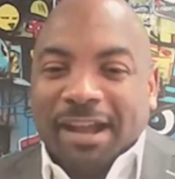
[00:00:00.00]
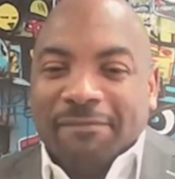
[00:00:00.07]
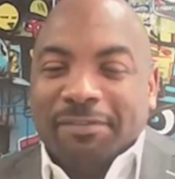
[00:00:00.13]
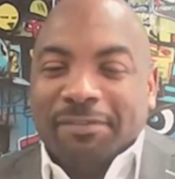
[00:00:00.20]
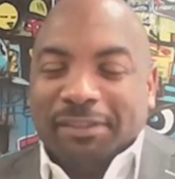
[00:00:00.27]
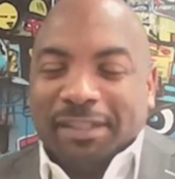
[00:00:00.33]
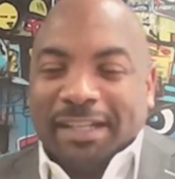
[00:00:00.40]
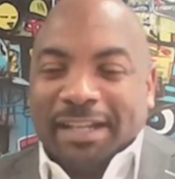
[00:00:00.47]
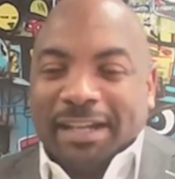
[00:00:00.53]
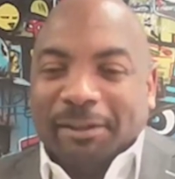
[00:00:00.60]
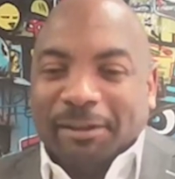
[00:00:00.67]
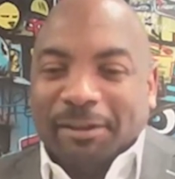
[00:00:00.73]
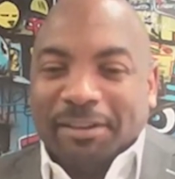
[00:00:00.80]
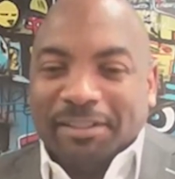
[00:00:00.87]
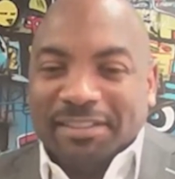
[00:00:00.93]
I felt like I
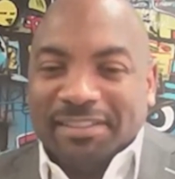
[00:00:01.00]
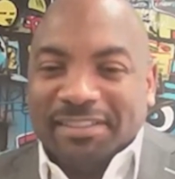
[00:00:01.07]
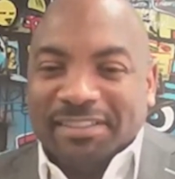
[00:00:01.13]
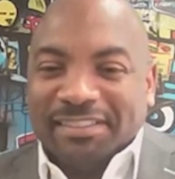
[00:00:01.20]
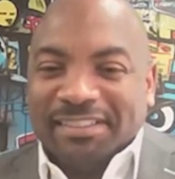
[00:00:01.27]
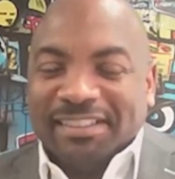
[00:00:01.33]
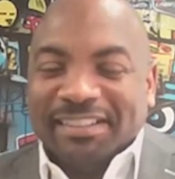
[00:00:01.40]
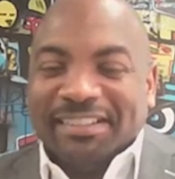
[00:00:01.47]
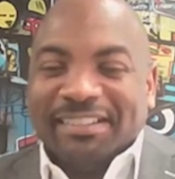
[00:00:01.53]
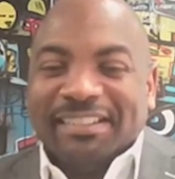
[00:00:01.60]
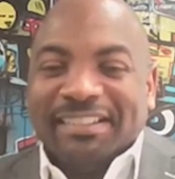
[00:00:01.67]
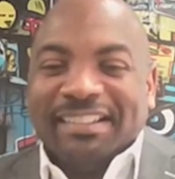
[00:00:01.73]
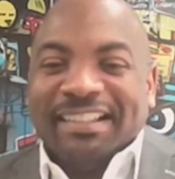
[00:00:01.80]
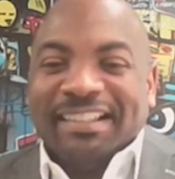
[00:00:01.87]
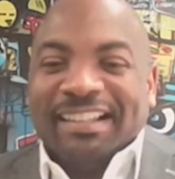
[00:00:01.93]
lost.
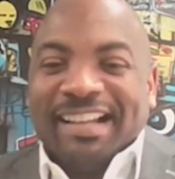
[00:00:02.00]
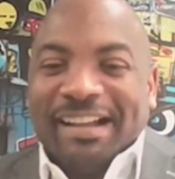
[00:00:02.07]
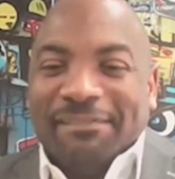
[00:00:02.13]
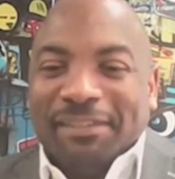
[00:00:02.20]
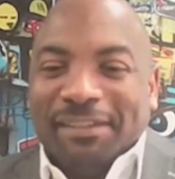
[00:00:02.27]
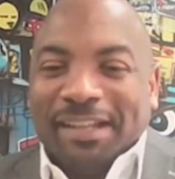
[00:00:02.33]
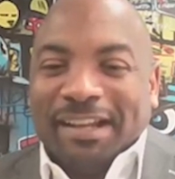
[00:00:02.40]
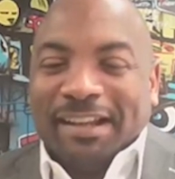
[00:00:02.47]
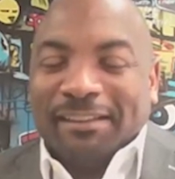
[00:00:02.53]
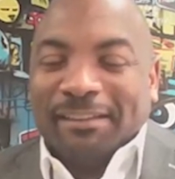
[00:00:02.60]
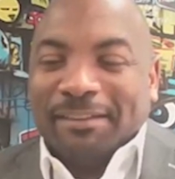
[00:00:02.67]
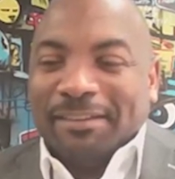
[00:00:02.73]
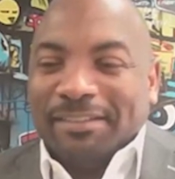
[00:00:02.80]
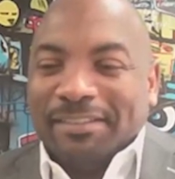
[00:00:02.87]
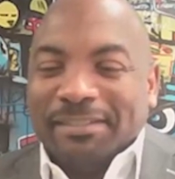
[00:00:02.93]
I felt like I
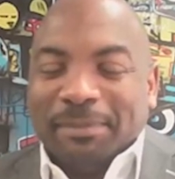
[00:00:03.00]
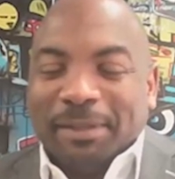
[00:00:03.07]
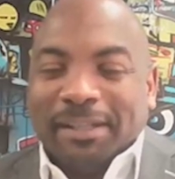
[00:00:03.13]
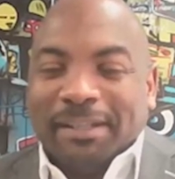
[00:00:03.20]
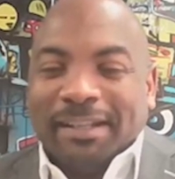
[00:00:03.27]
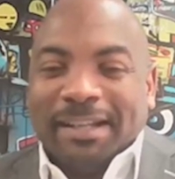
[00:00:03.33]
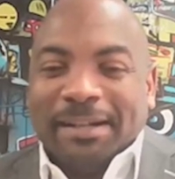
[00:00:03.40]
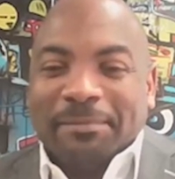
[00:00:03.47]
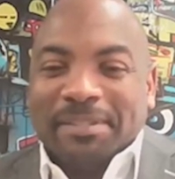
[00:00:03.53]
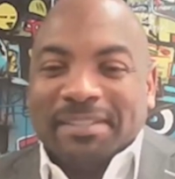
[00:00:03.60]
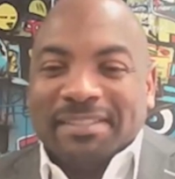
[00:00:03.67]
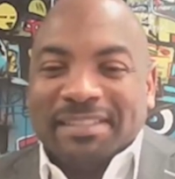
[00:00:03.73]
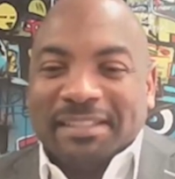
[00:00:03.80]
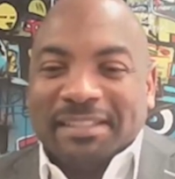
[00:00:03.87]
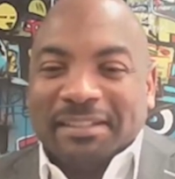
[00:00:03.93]
lost. My client
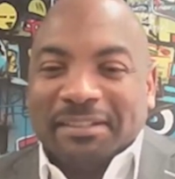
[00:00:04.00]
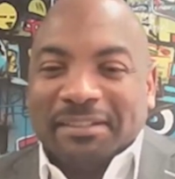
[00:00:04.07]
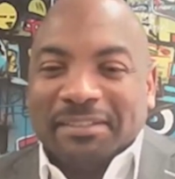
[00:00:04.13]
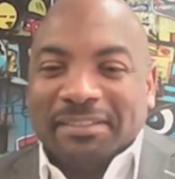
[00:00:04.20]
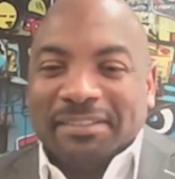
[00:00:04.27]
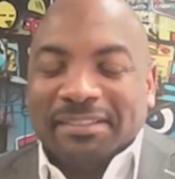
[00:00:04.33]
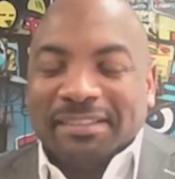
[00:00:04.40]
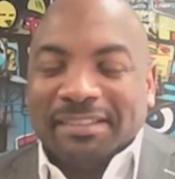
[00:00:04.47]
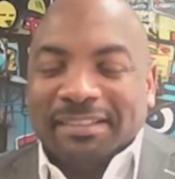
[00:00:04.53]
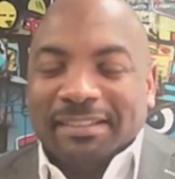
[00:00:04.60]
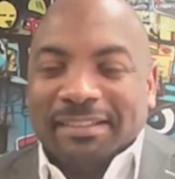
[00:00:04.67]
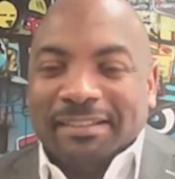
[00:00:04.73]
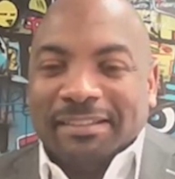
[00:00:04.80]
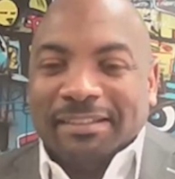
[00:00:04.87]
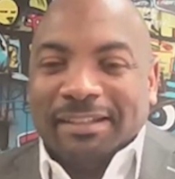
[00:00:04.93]
was in tears.
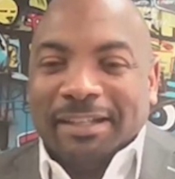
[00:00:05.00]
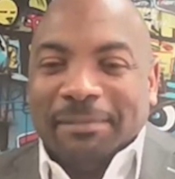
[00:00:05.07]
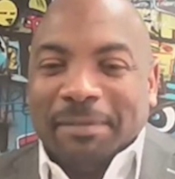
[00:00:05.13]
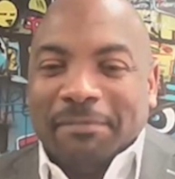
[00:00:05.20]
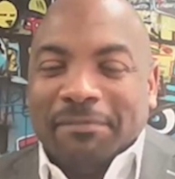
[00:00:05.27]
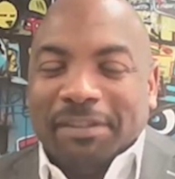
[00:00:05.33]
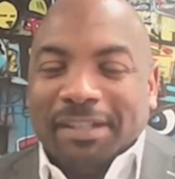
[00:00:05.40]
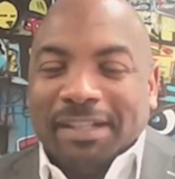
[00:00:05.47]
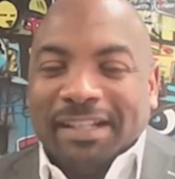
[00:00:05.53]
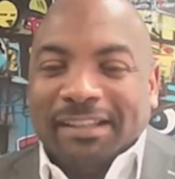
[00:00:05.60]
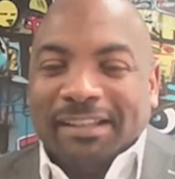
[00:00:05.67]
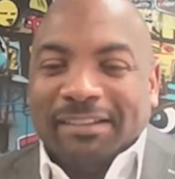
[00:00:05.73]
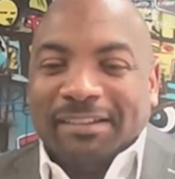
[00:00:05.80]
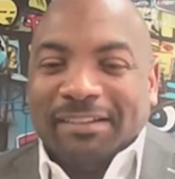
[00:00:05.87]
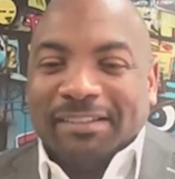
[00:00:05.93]
I felt like I